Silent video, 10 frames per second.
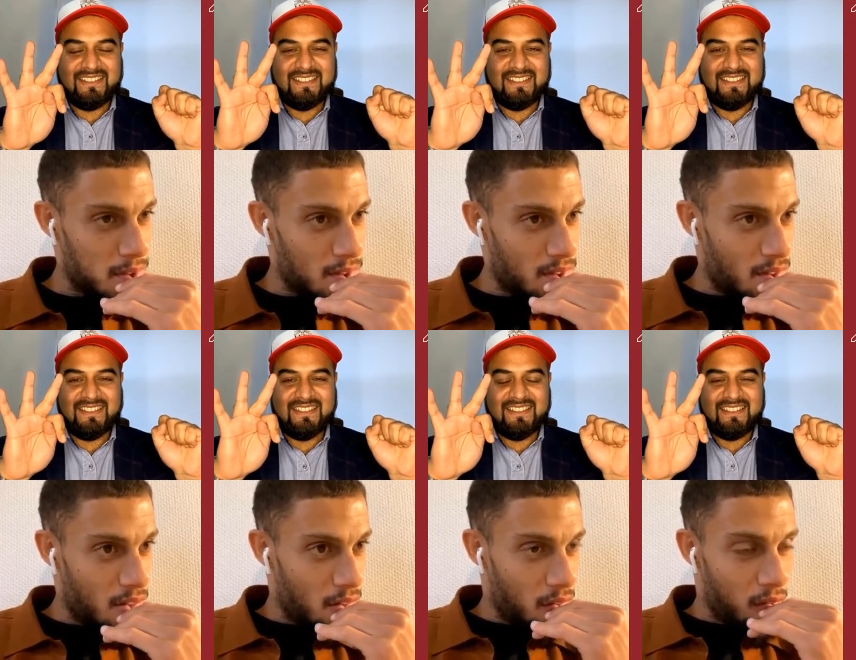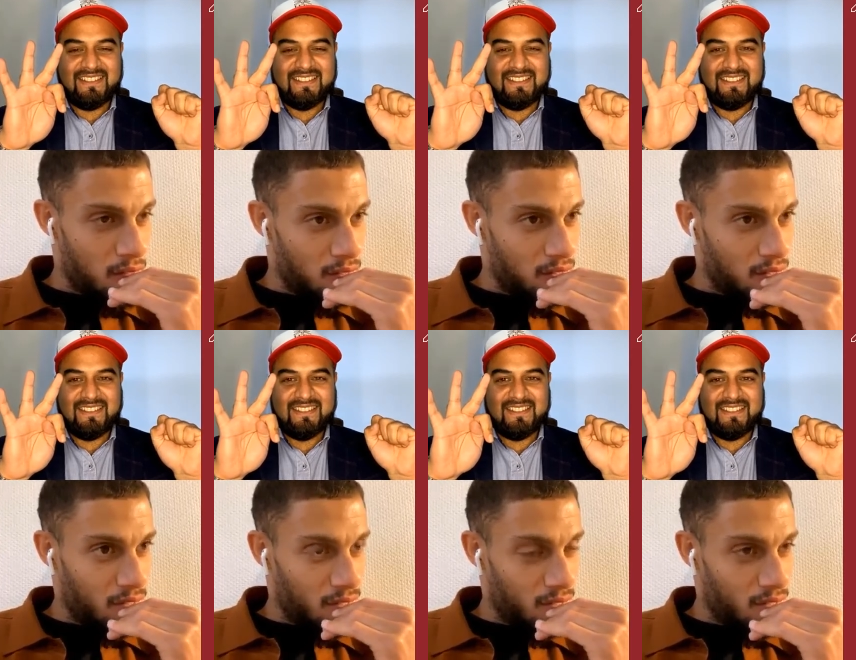
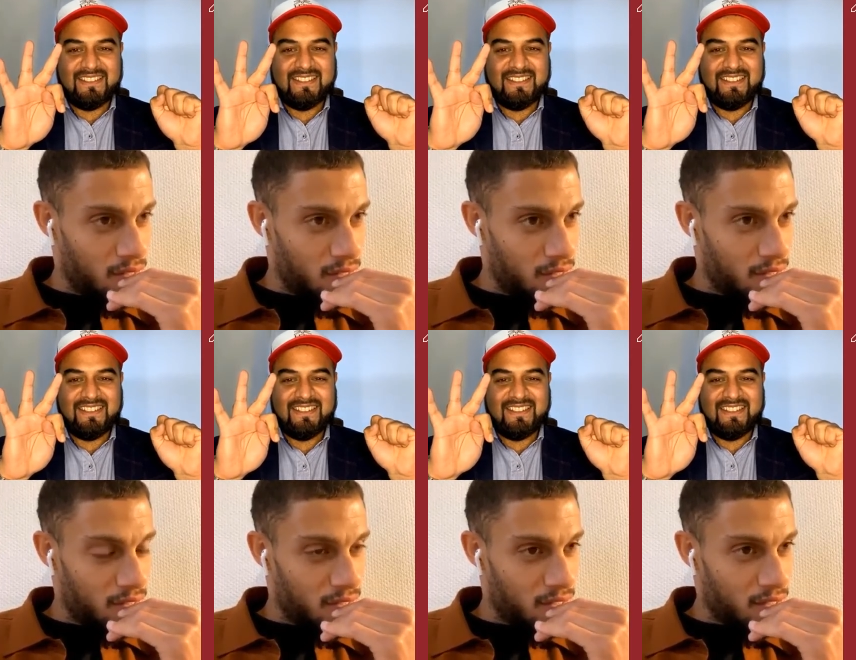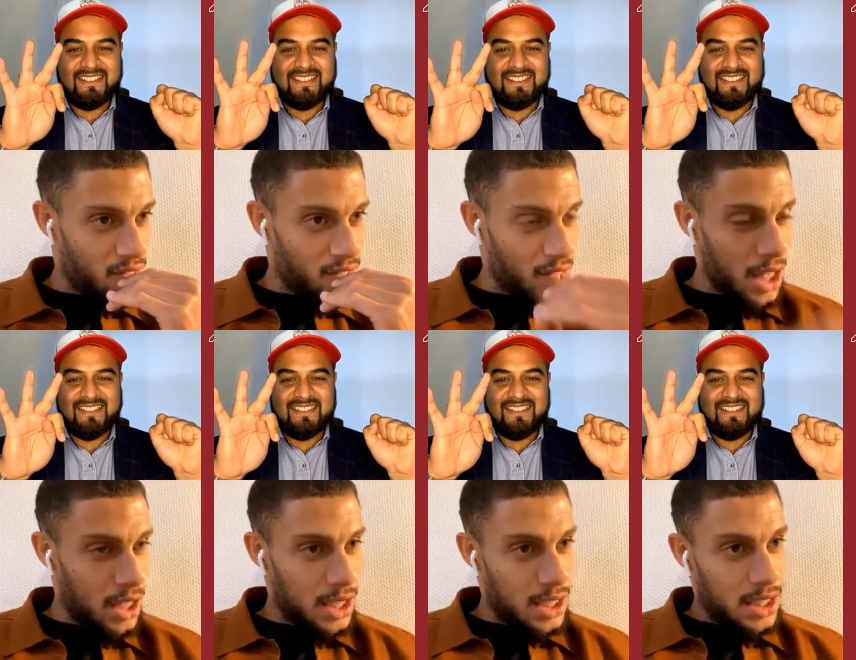
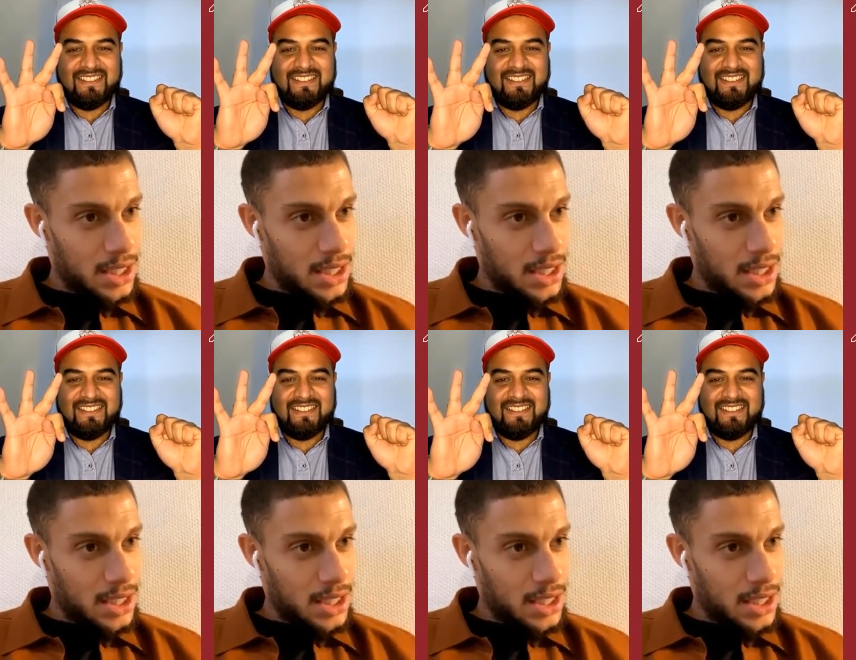[no speech]